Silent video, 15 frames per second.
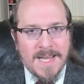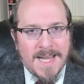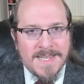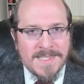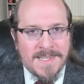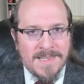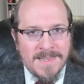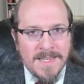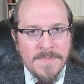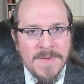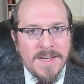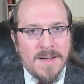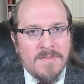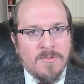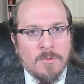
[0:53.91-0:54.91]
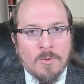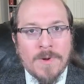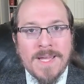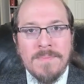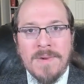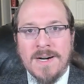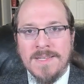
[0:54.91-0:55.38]
as a limit of
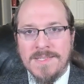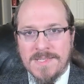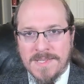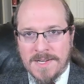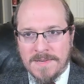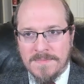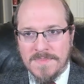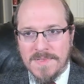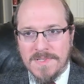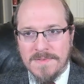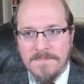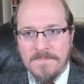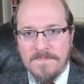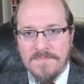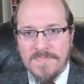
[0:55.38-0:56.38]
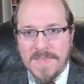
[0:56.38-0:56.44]
Riemann sums.